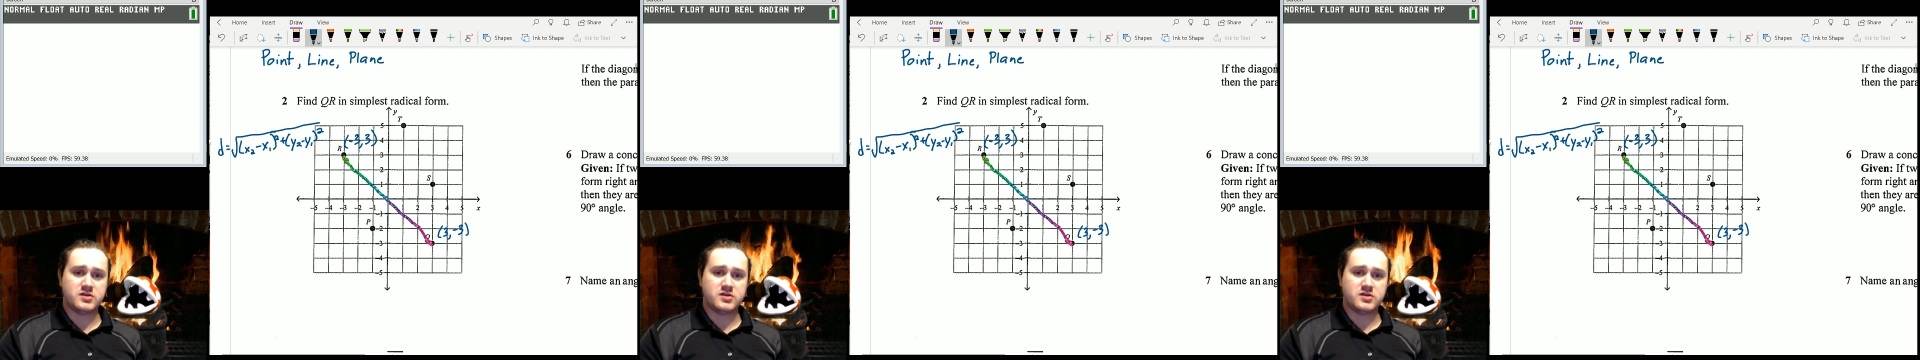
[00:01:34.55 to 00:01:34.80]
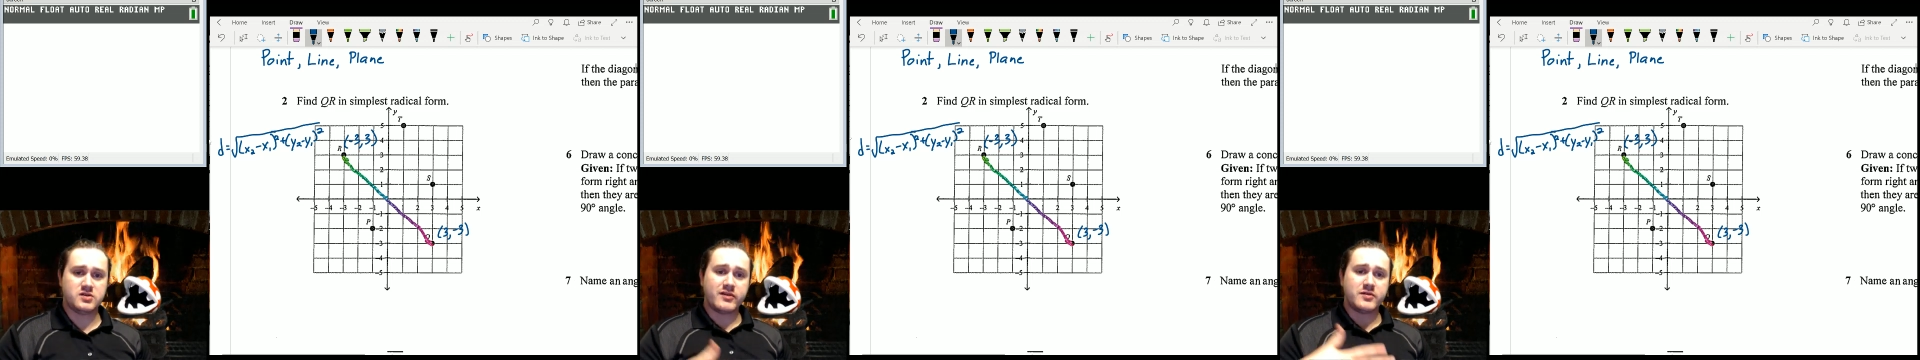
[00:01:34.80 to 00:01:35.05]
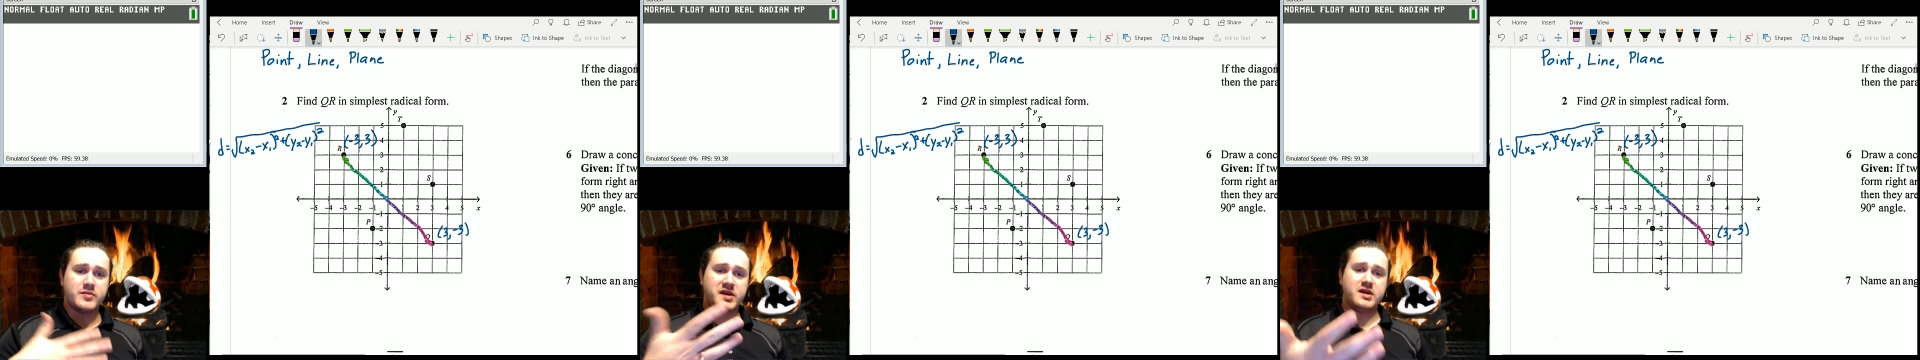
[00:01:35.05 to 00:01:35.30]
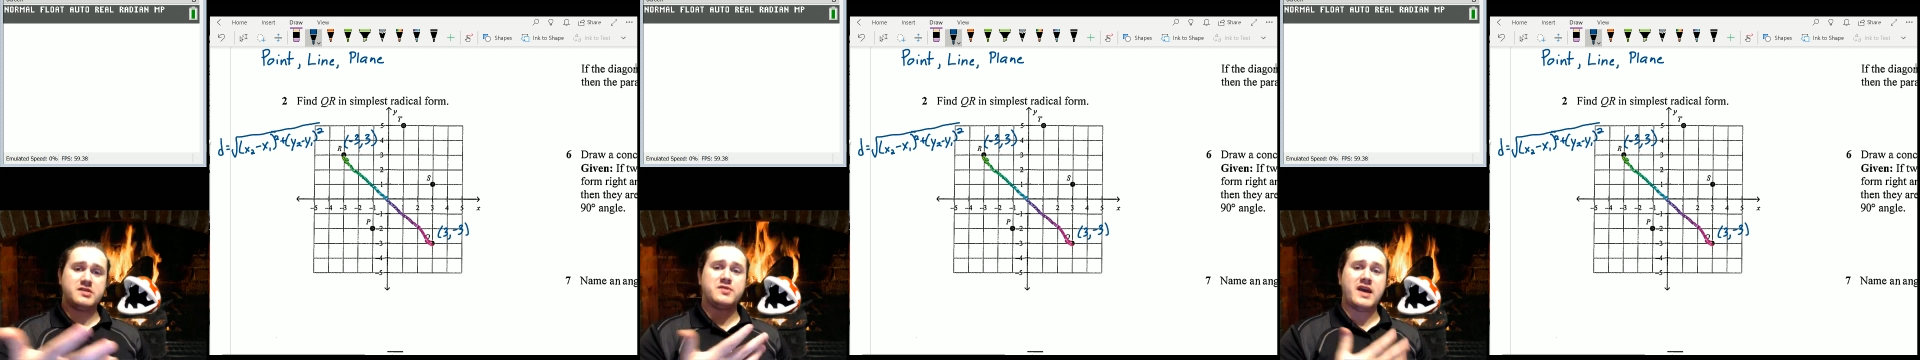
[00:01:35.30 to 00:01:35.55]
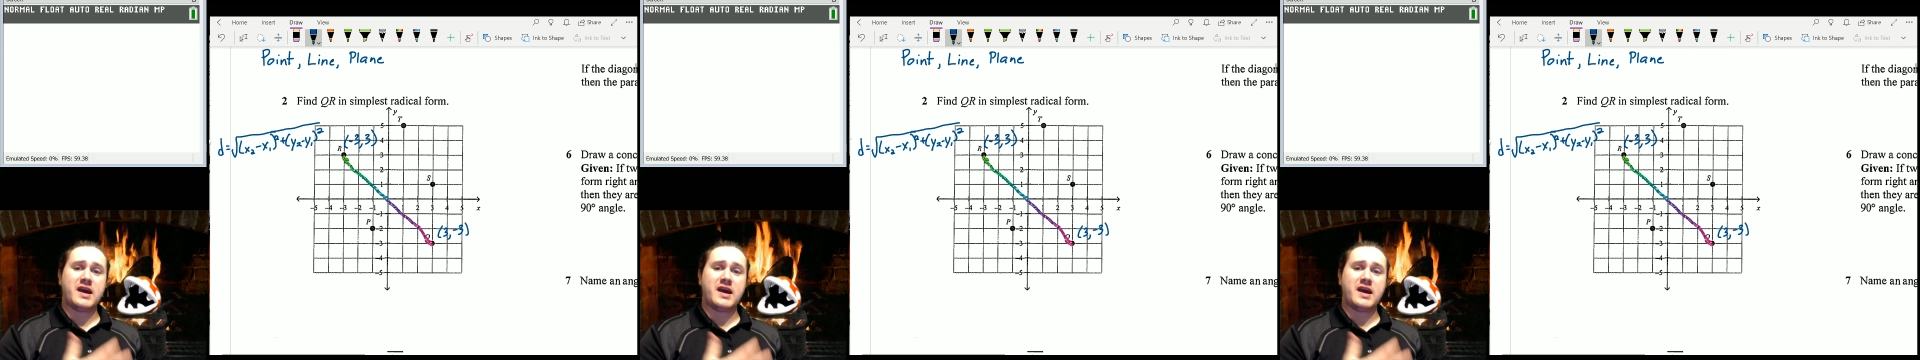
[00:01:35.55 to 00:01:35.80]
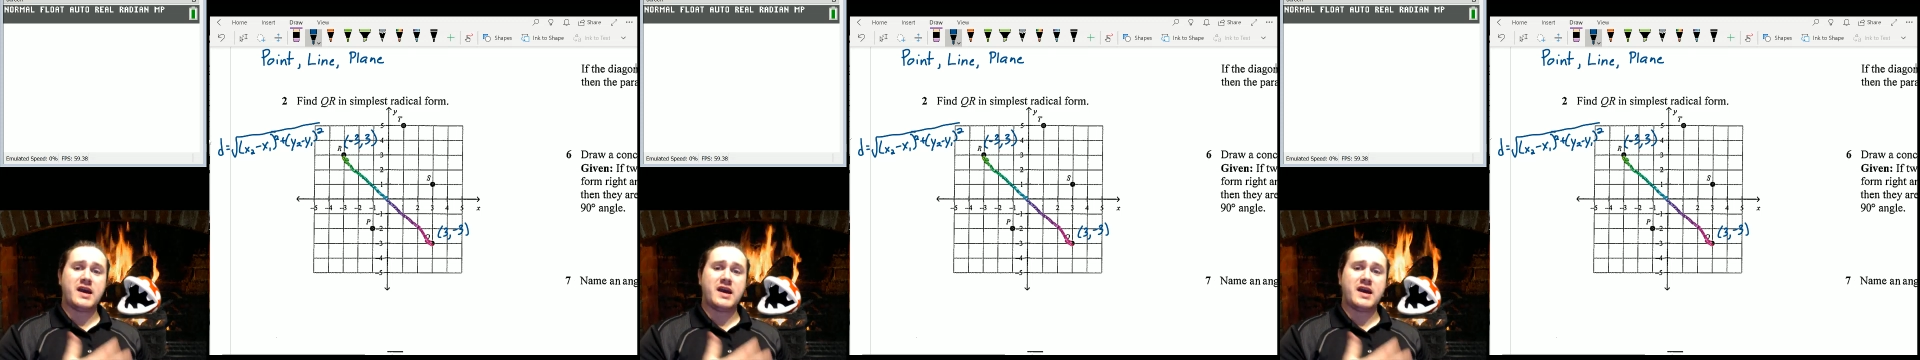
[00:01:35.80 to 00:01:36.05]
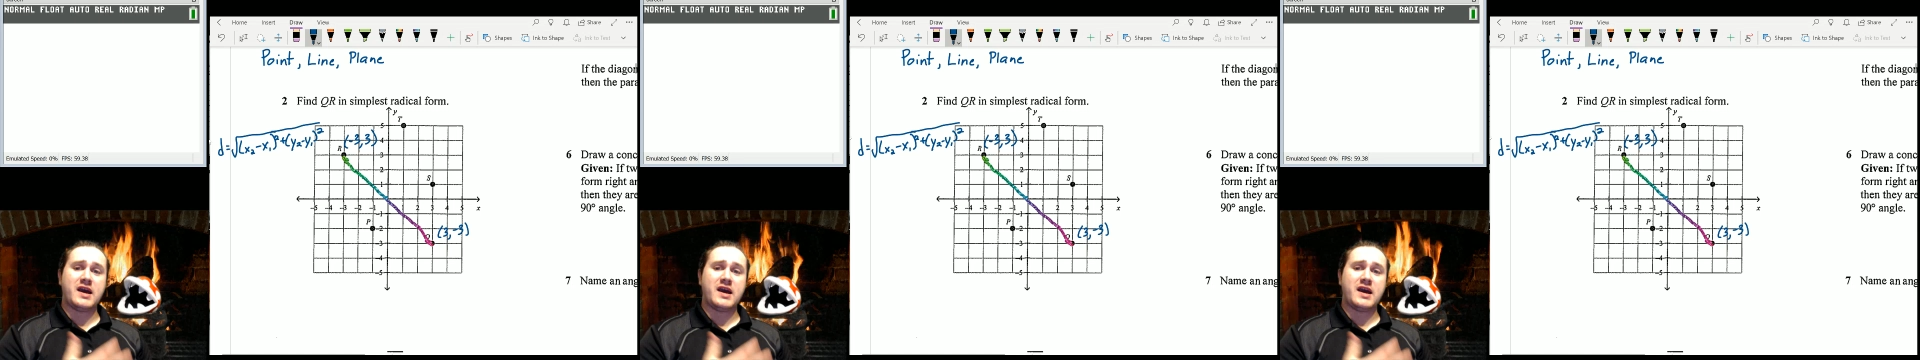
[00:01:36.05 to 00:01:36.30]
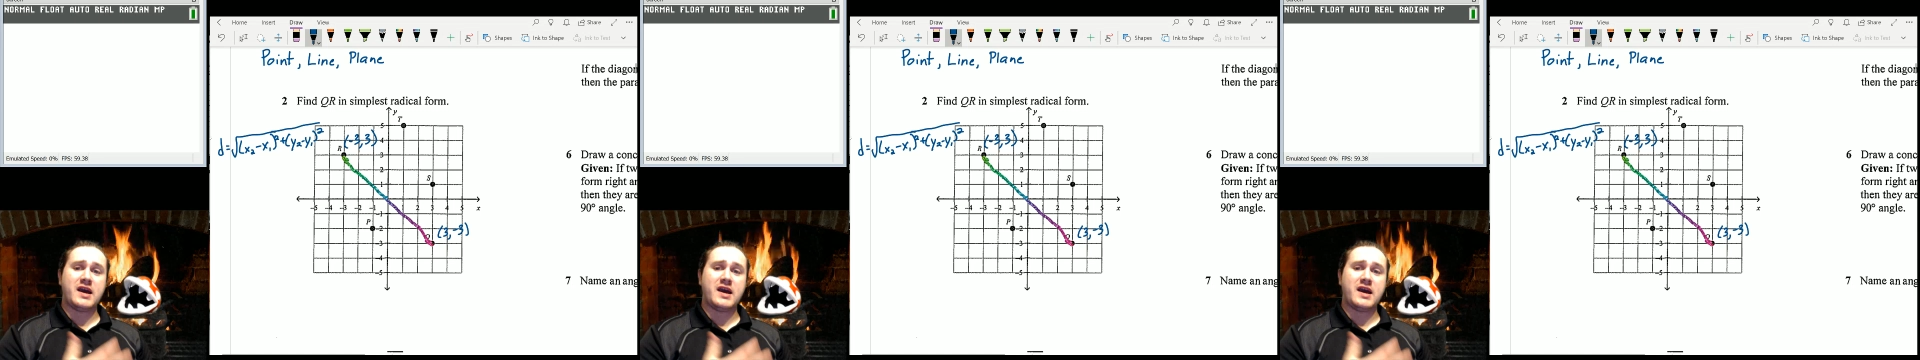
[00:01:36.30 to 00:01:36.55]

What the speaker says: However, because we actually have a graph,